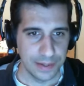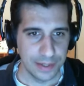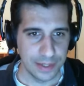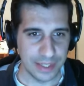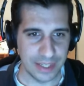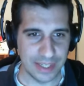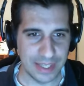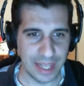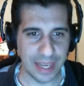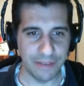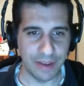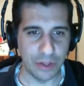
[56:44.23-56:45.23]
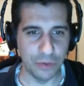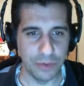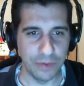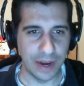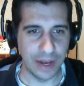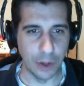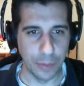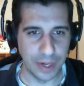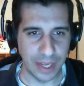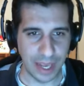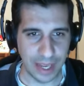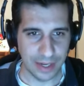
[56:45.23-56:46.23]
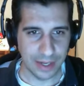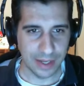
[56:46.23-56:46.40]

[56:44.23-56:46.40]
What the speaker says: Because you see, like if I do file open again,